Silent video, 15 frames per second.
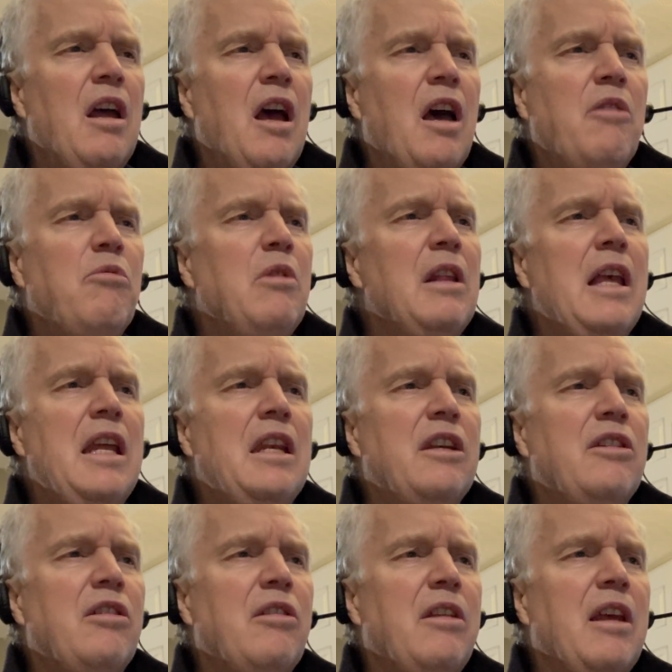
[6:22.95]

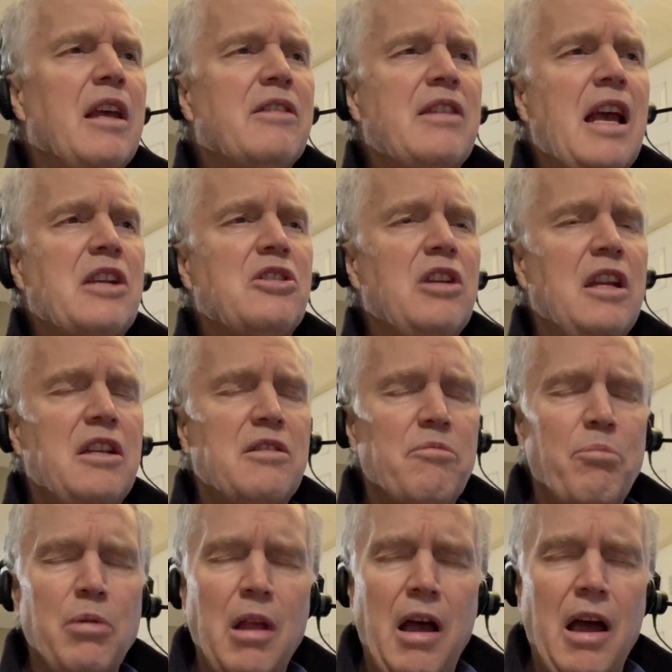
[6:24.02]
unrelated to the assassination
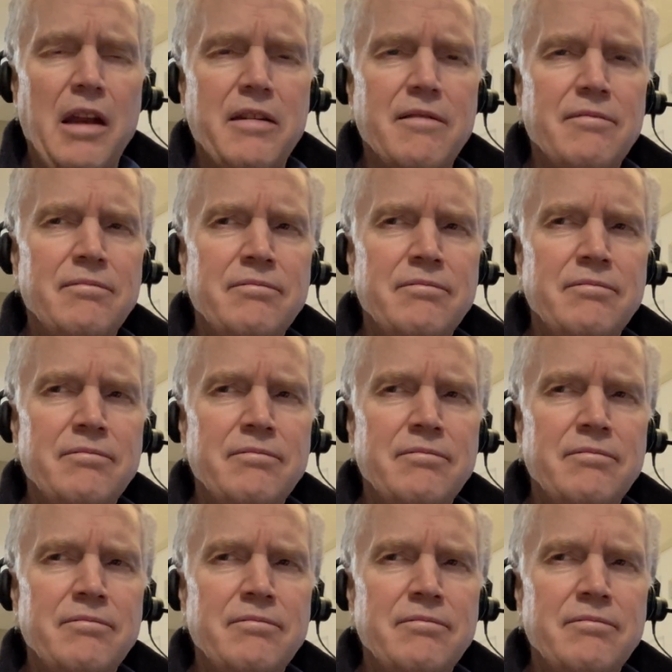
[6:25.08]
plot.